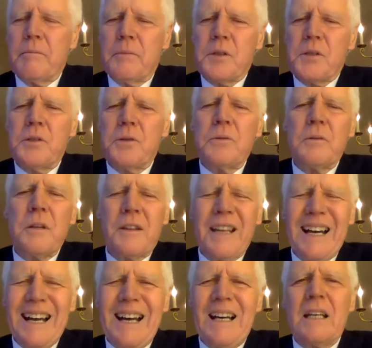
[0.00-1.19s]
pursued the
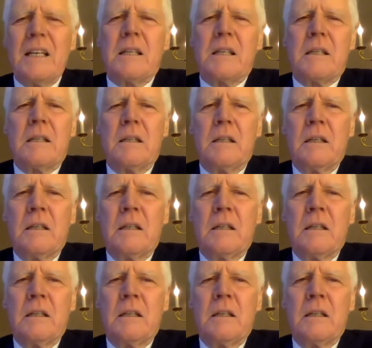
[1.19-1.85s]
highest